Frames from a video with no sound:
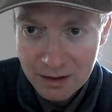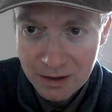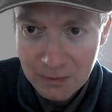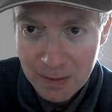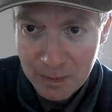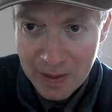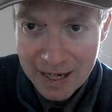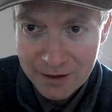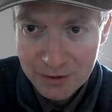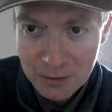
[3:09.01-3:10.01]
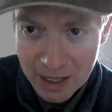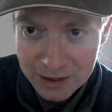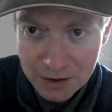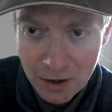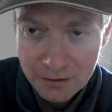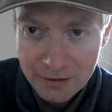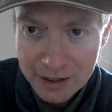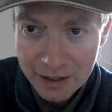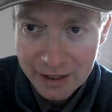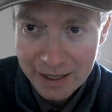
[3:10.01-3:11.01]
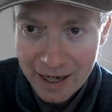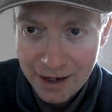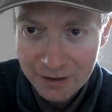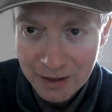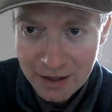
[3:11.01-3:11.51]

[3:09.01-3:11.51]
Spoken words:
£1 or $1 in an account,